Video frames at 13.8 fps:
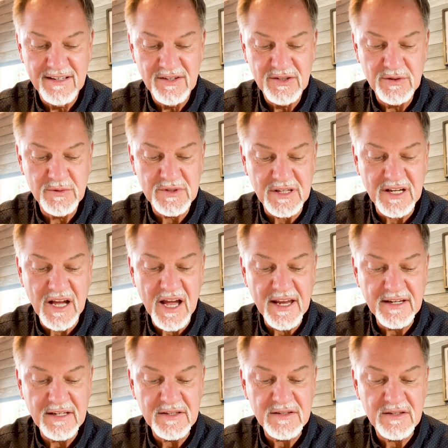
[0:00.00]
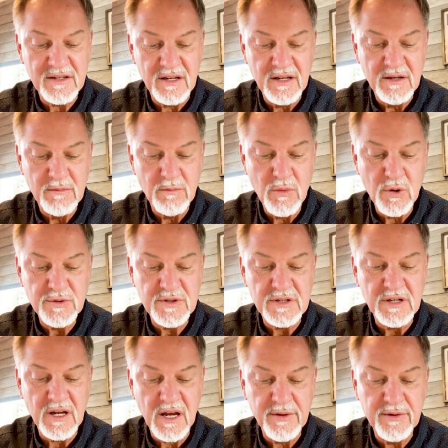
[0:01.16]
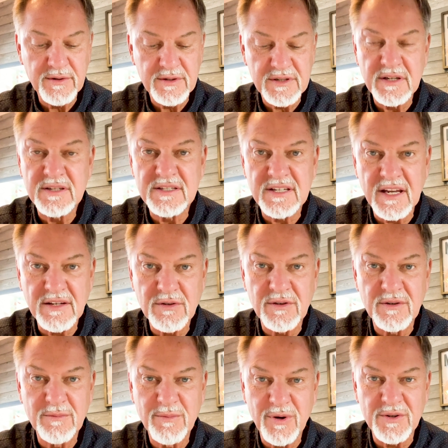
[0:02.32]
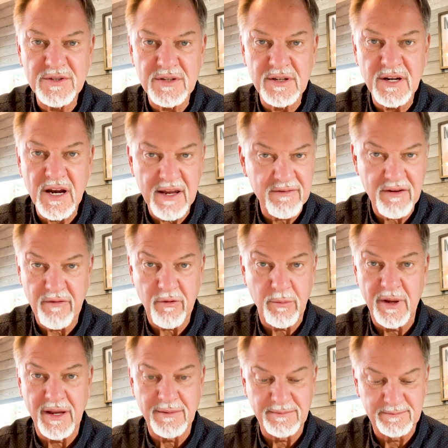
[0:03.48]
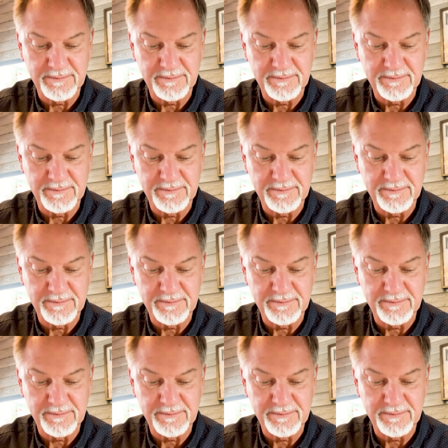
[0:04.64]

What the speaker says: She was the kindest, most others-centered person I've ever met.